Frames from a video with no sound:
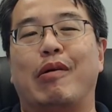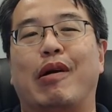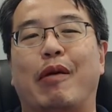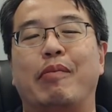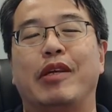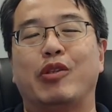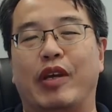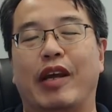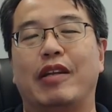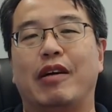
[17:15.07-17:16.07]
coming
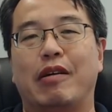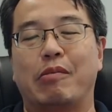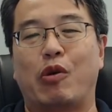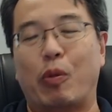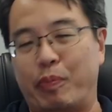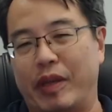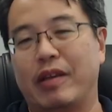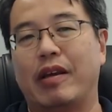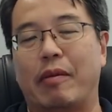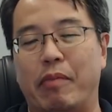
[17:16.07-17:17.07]
together,
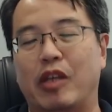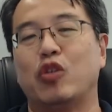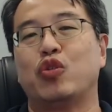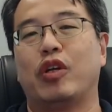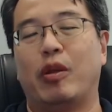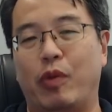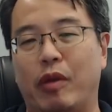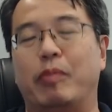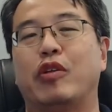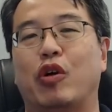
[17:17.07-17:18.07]
coping, and making sure that
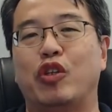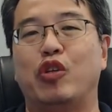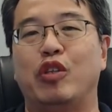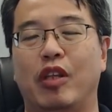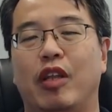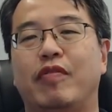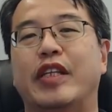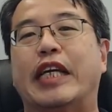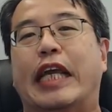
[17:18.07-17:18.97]
we're able to continue to deliver the